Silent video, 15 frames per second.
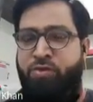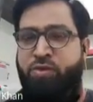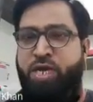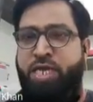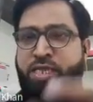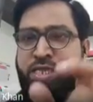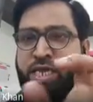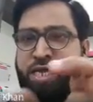You
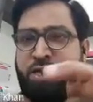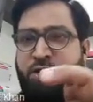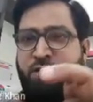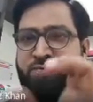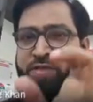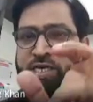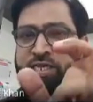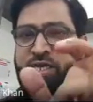can think
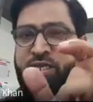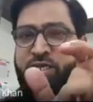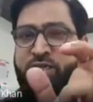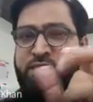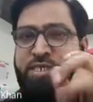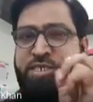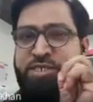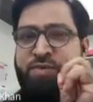of this as
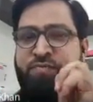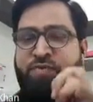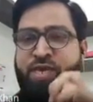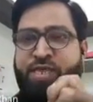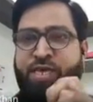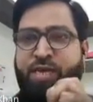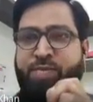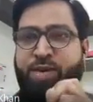a system
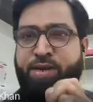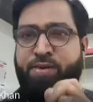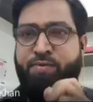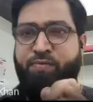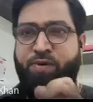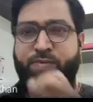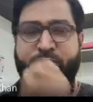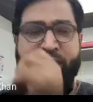variable
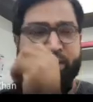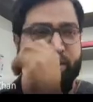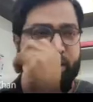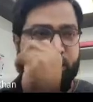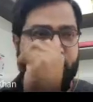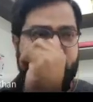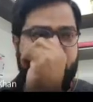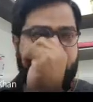for Python.
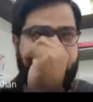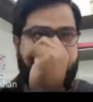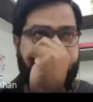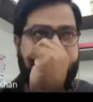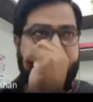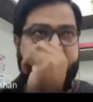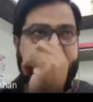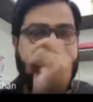
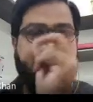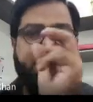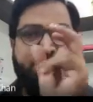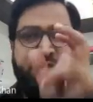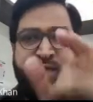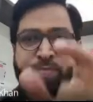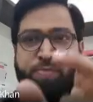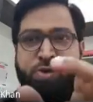And
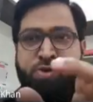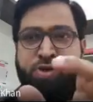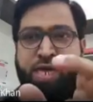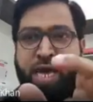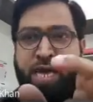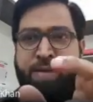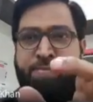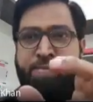every
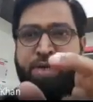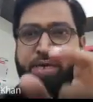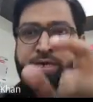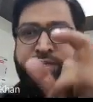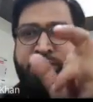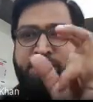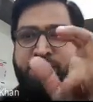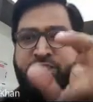program
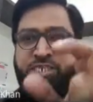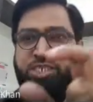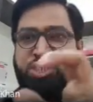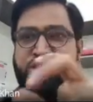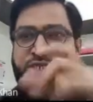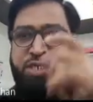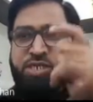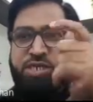
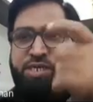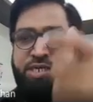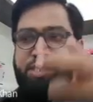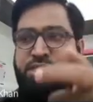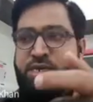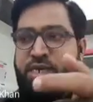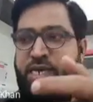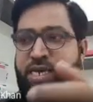registers
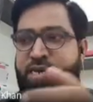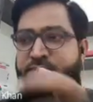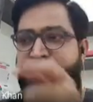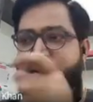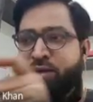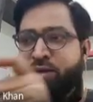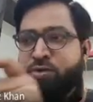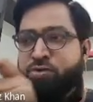its
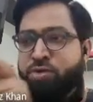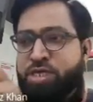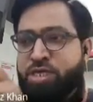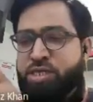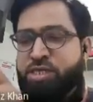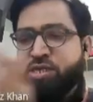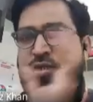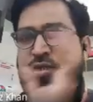name into
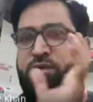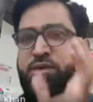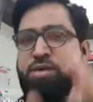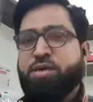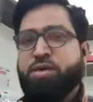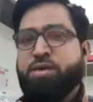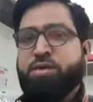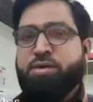this
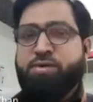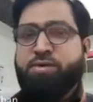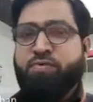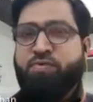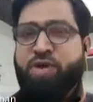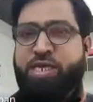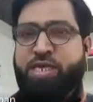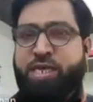
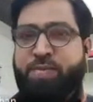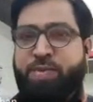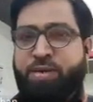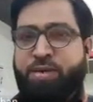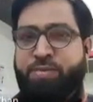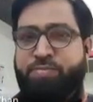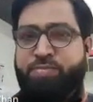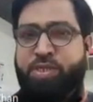
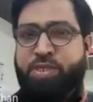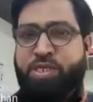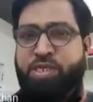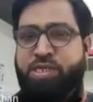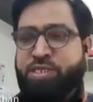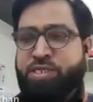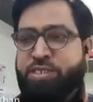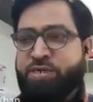variable,
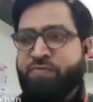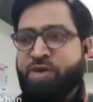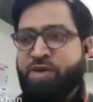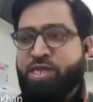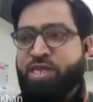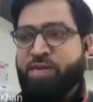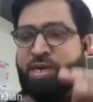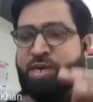this system
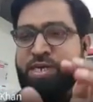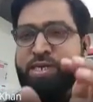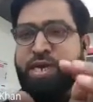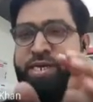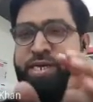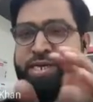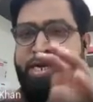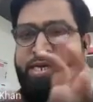variable
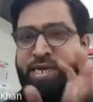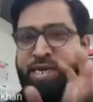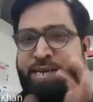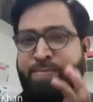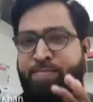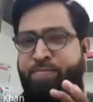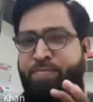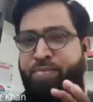Dunder
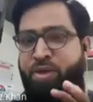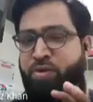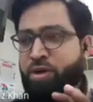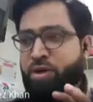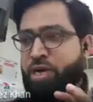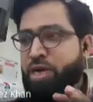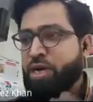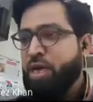name.
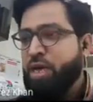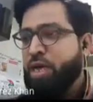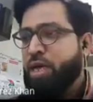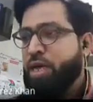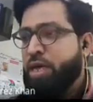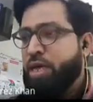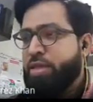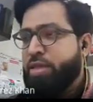Okay.
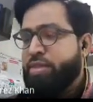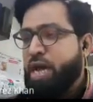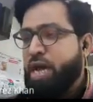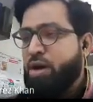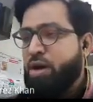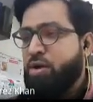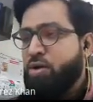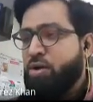
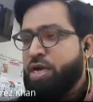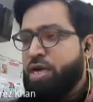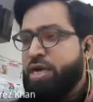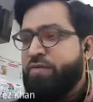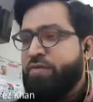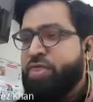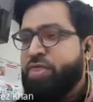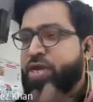Now,
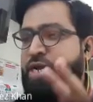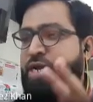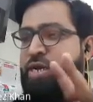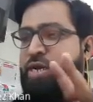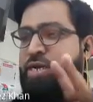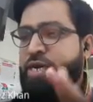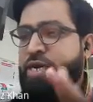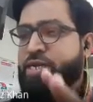if the
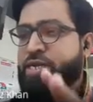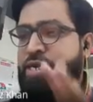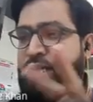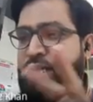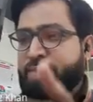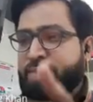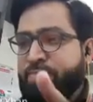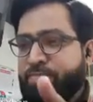Dunder
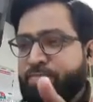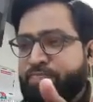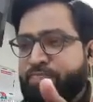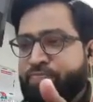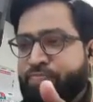name